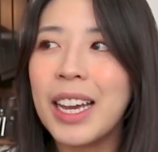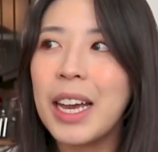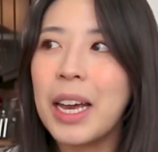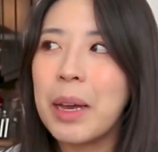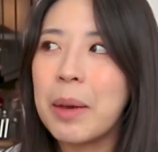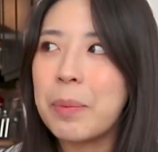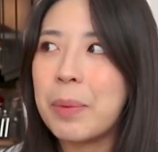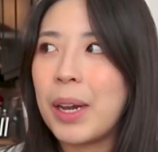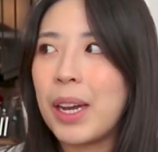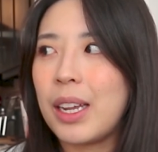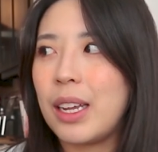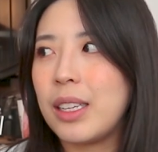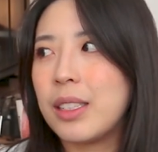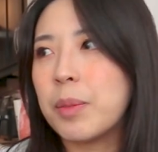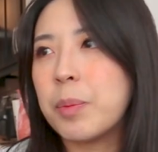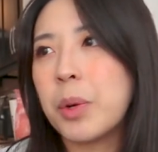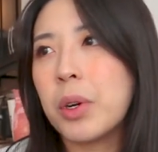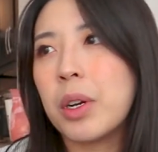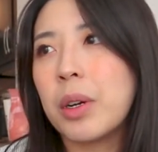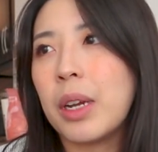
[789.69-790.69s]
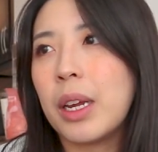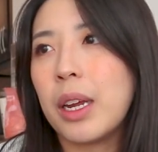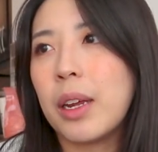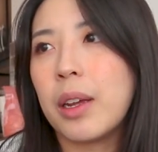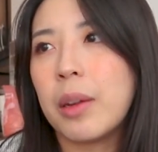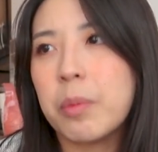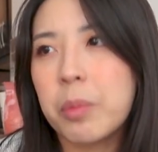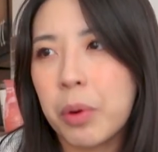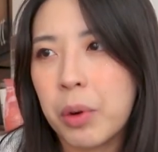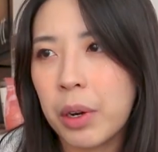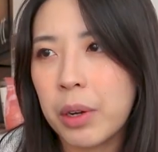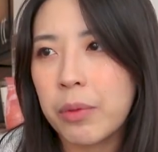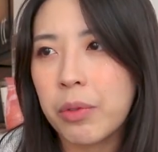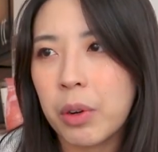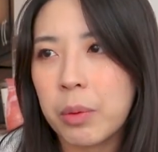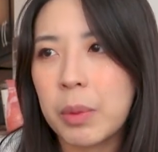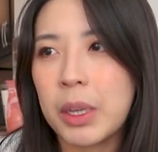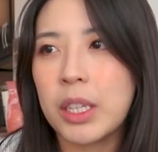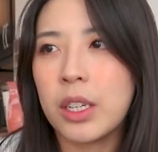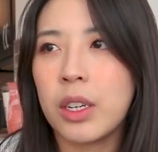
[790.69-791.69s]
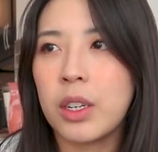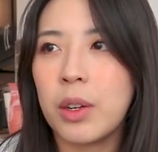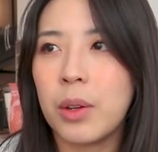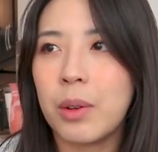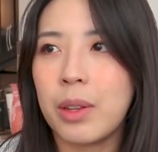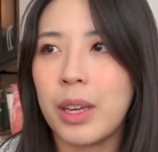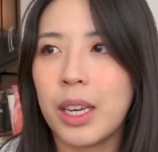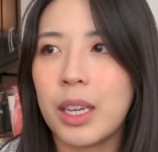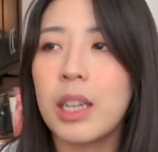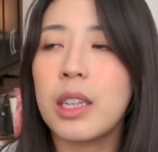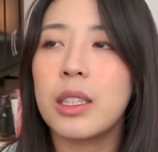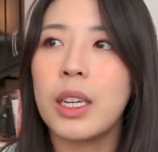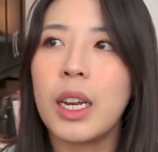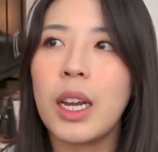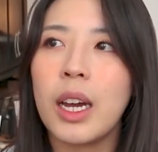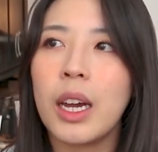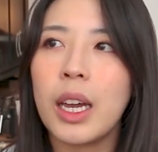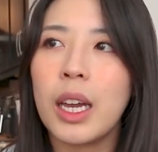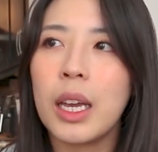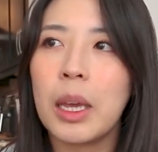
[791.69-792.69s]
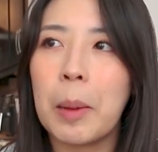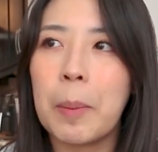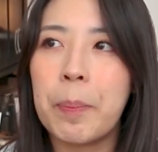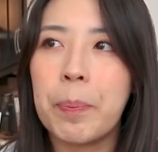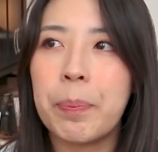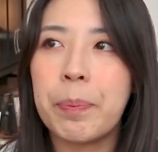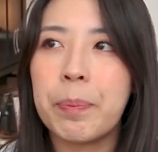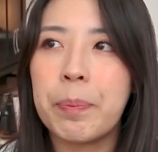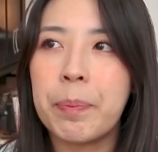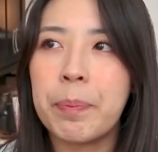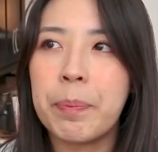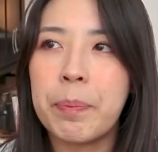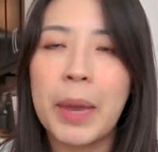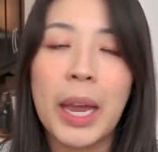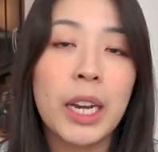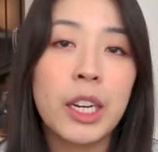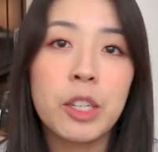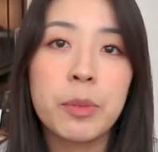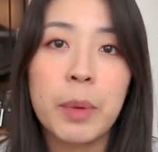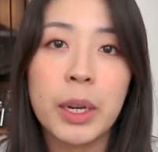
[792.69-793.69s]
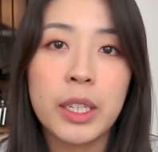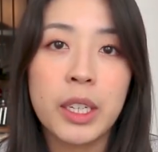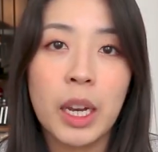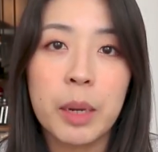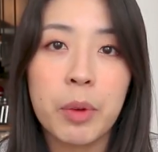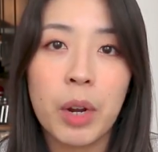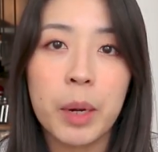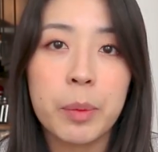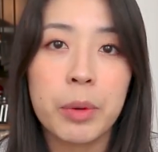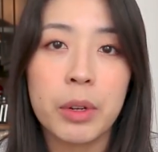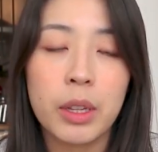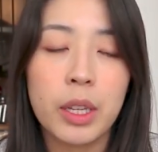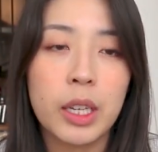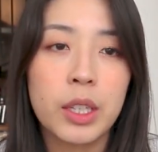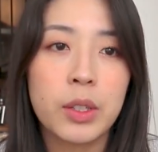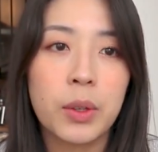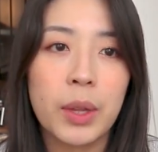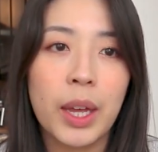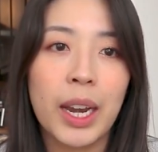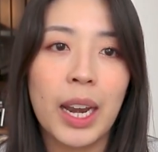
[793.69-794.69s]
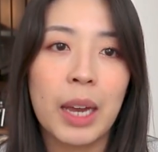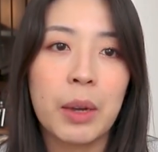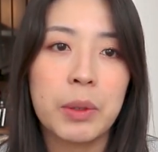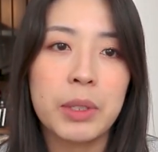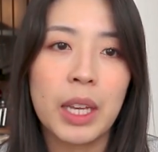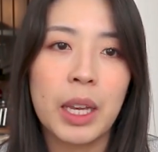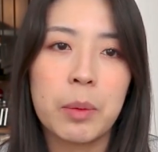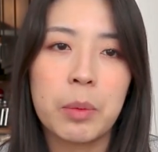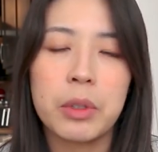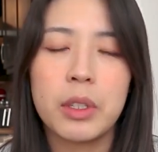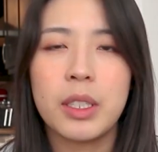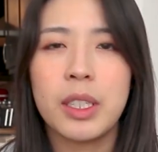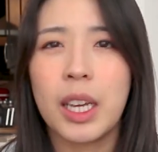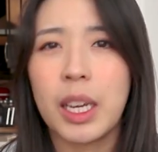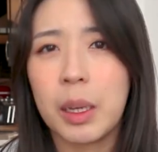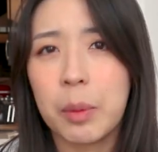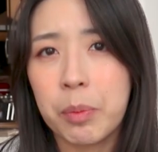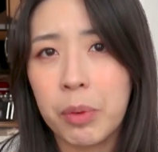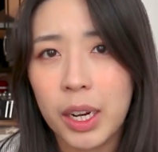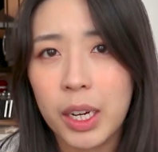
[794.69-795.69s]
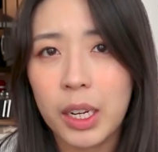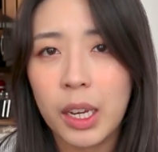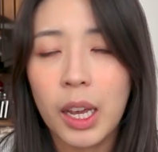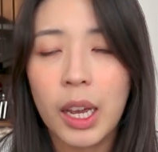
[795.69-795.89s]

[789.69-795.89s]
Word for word: but it's more important for me to know, like, did I manage my time properly so that I was able to take a break?